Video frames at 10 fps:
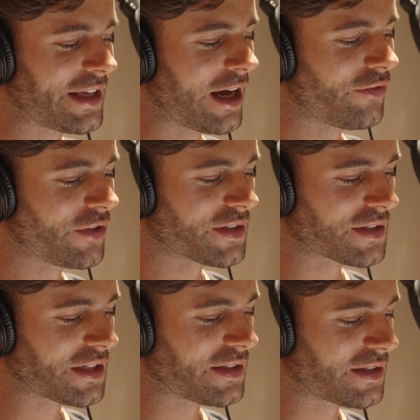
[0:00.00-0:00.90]
the alpha
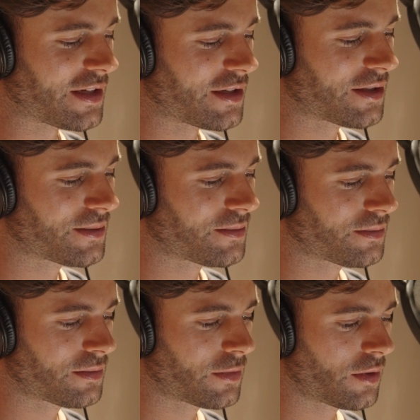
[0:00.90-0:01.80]
isn't easy.
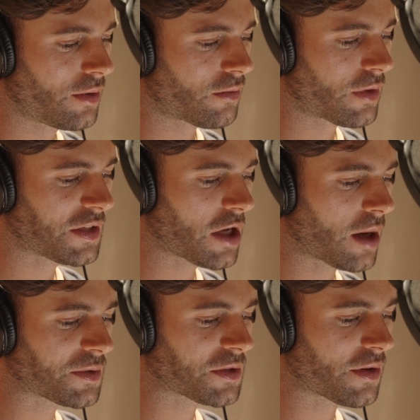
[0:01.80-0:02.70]
Rhys
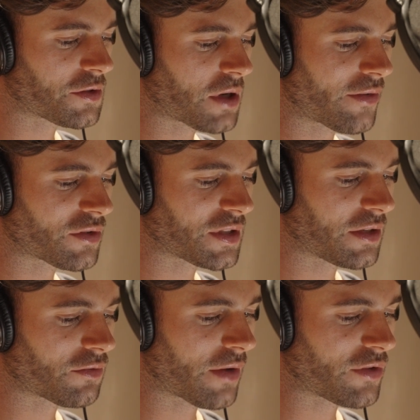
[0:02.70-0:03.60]
hopped into the driver's
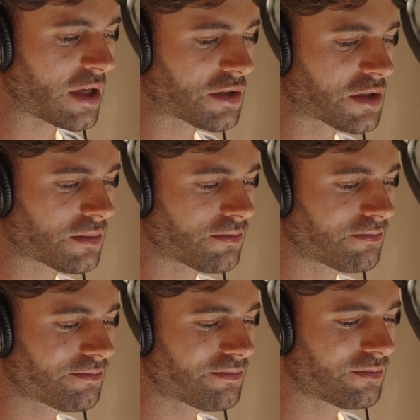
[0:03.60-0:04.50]
seat and revved the engine.
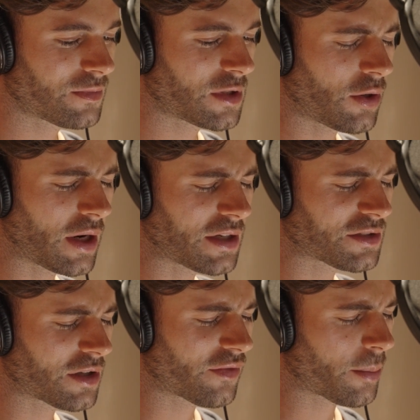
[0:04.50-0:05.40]
Don't I
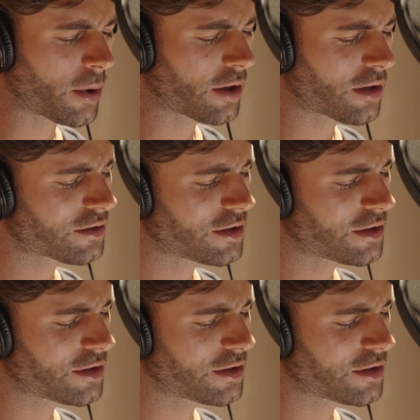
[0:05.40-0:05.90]
deserve a perk or